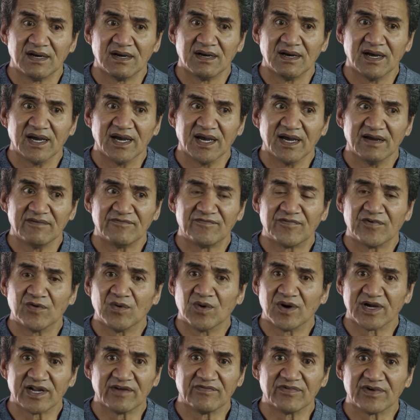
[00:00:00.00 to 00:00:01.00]
And for
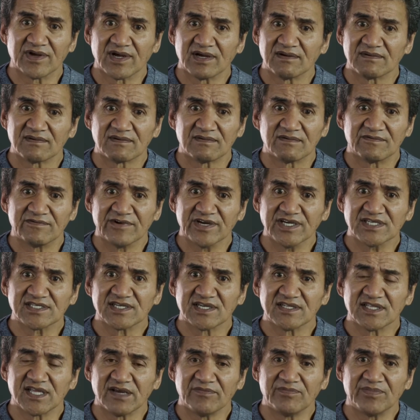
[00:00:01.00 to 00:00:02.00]
whatever
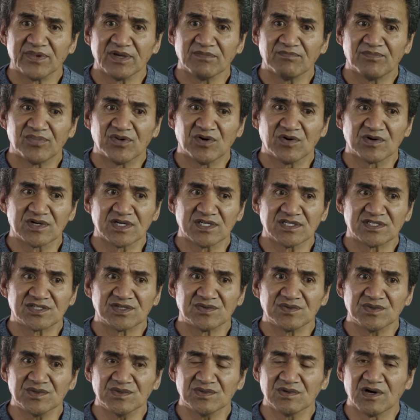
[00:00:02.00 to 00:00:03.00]
reason, they've been born
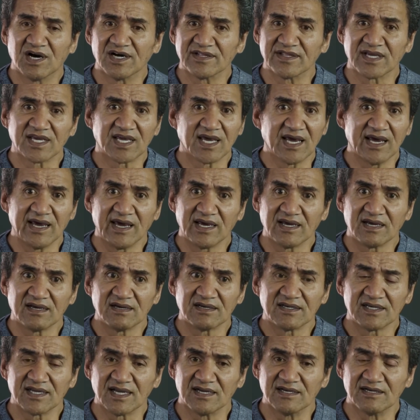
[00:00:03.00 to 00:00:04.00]
into either
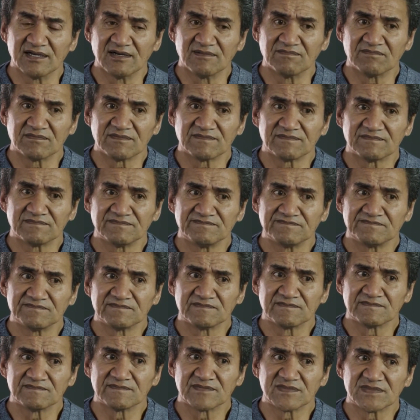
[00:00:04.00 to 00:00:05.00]

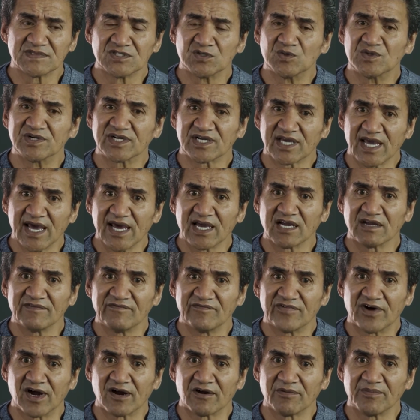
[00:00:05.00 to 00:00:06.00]
to a gang
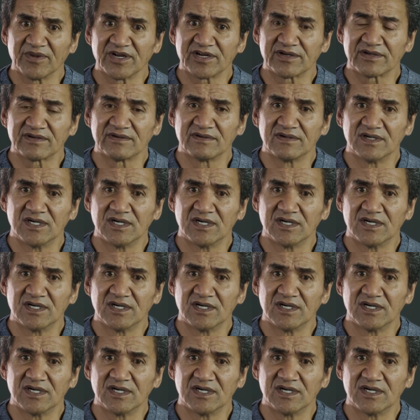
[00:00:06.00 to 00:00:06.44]
environment,